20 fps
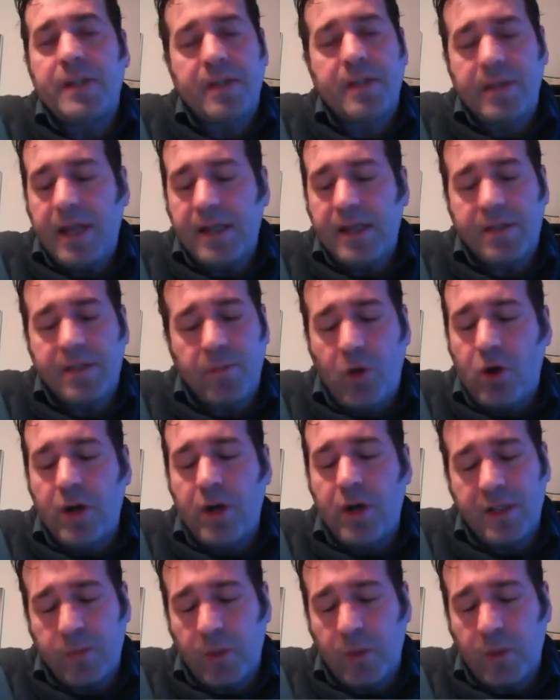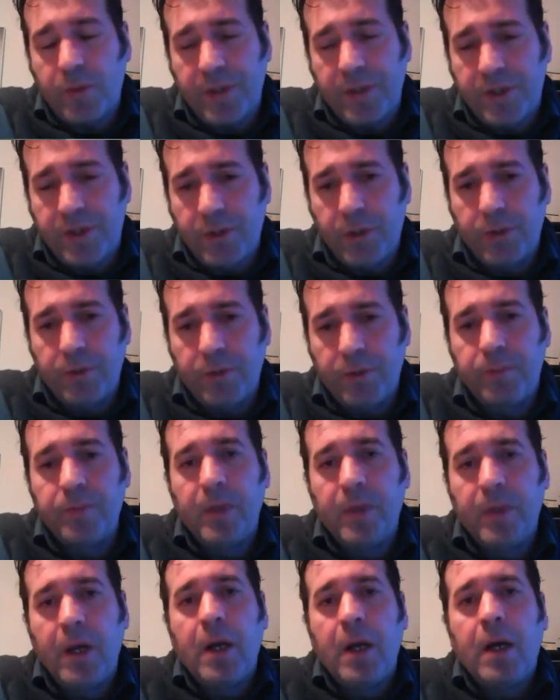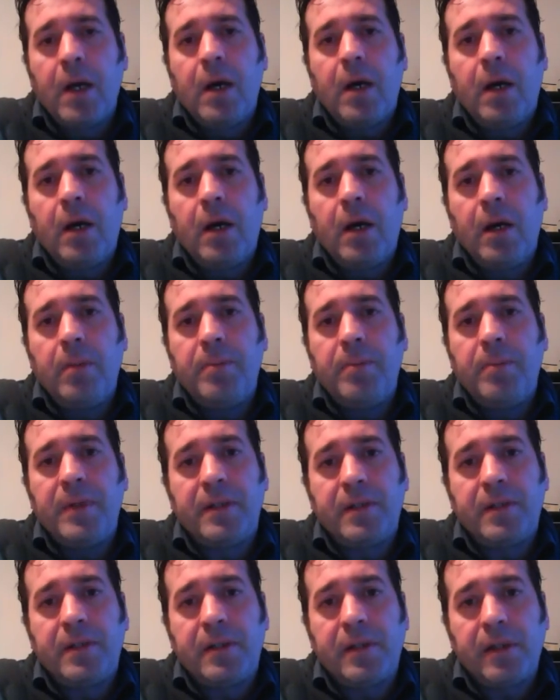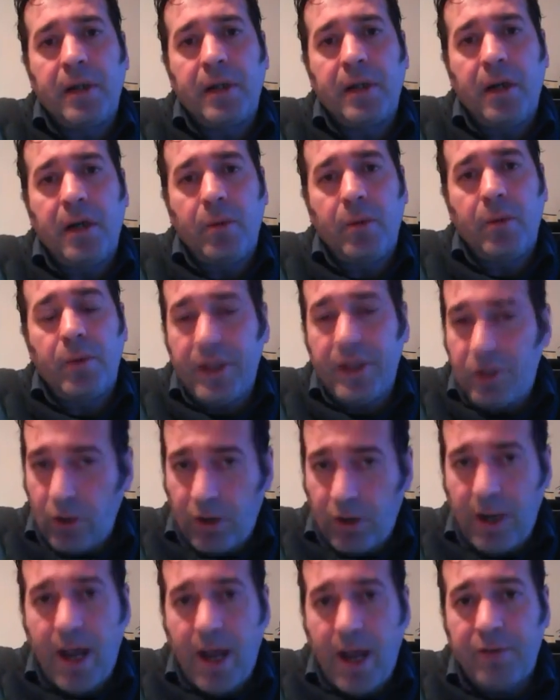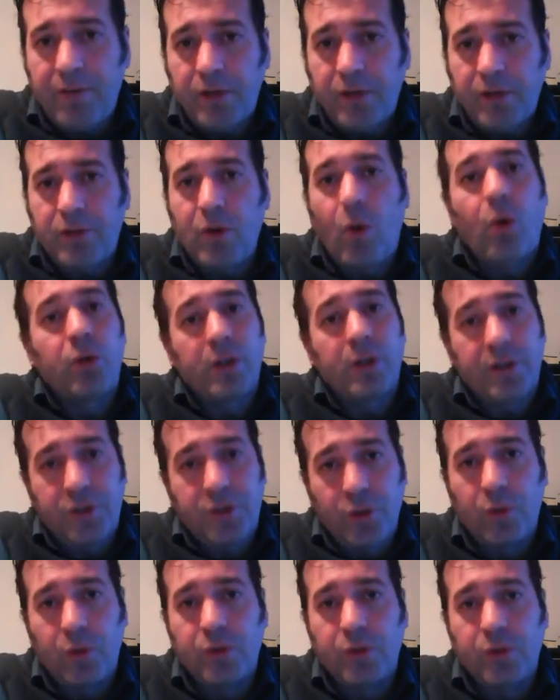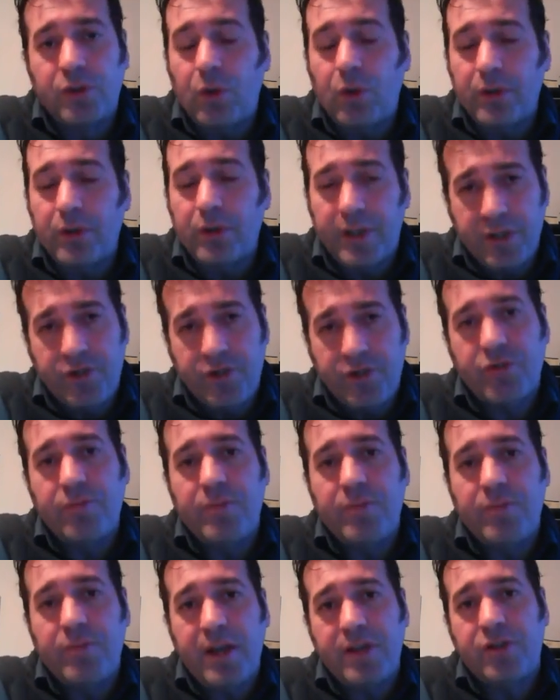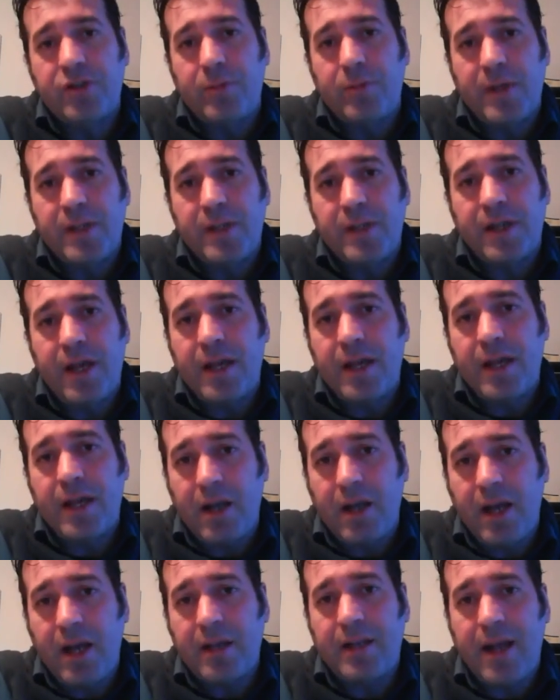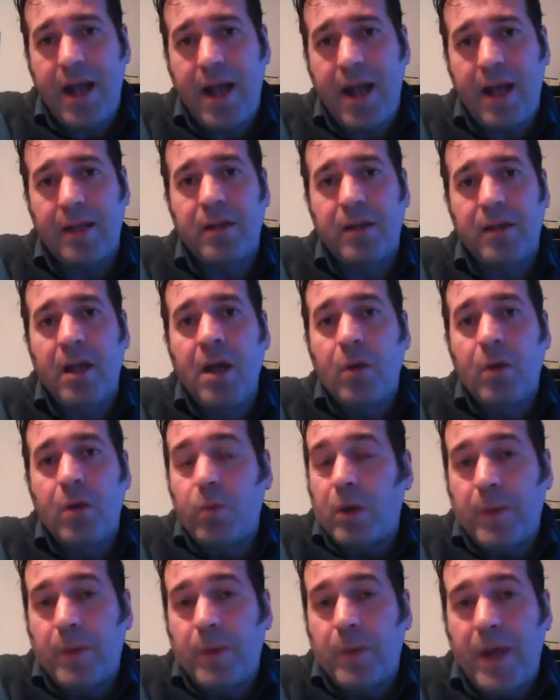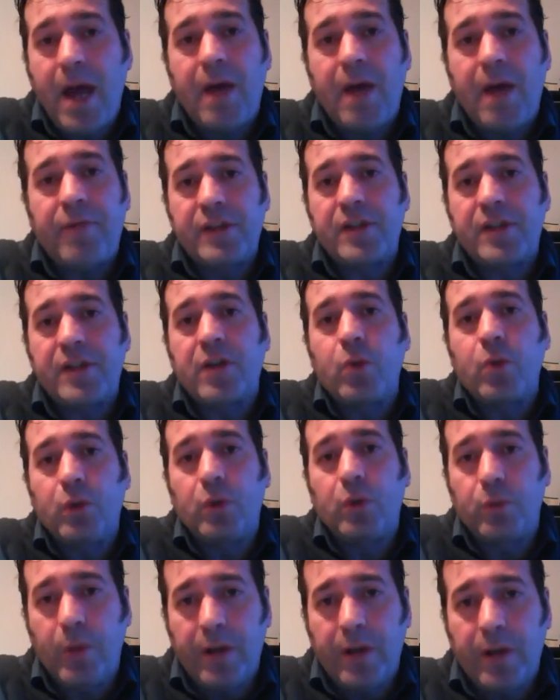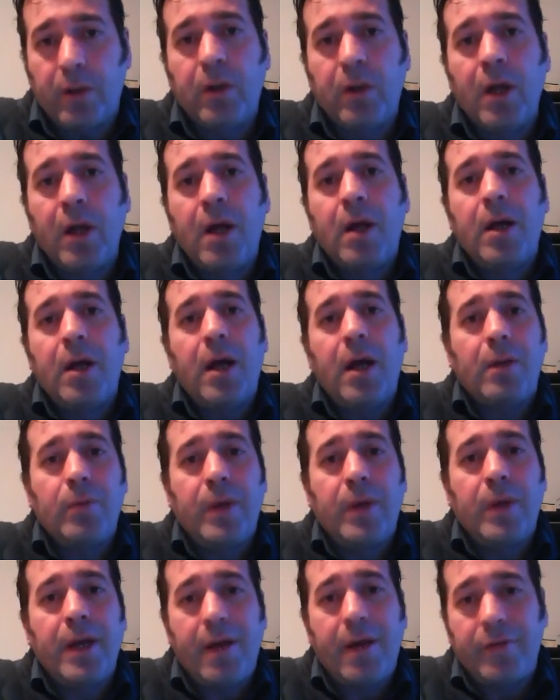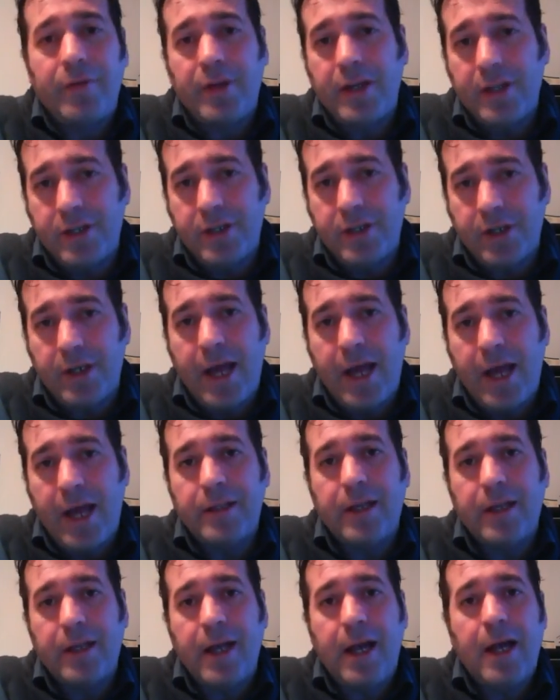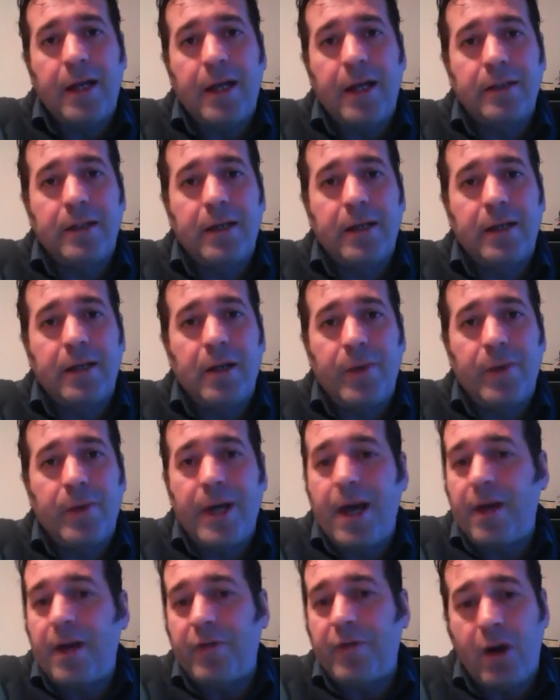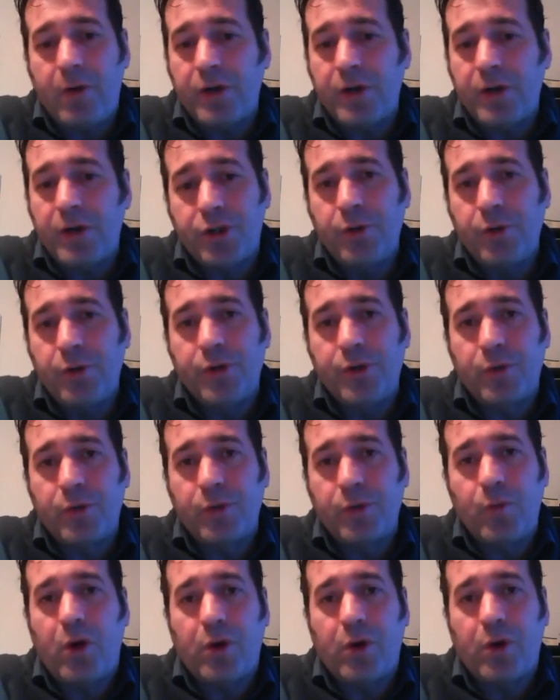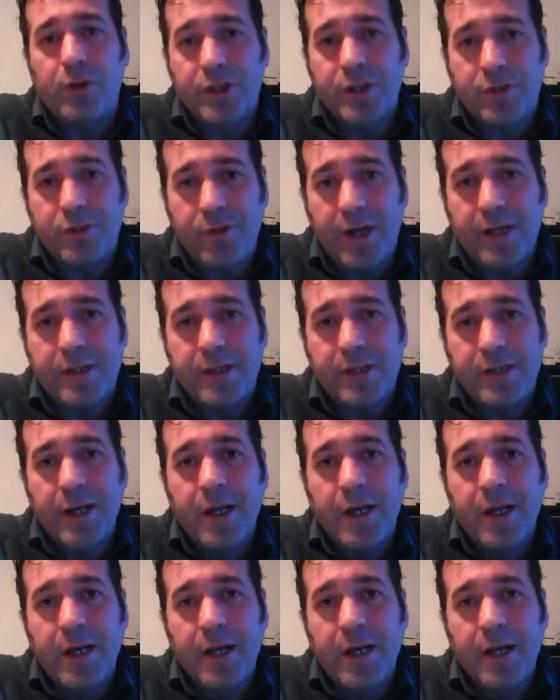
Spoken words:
That's more or less what we do, but we don't have all the tools, all the instruments at hand. What we have is the goodwill, and we have the internet, and we have our shoes to walk on the streets.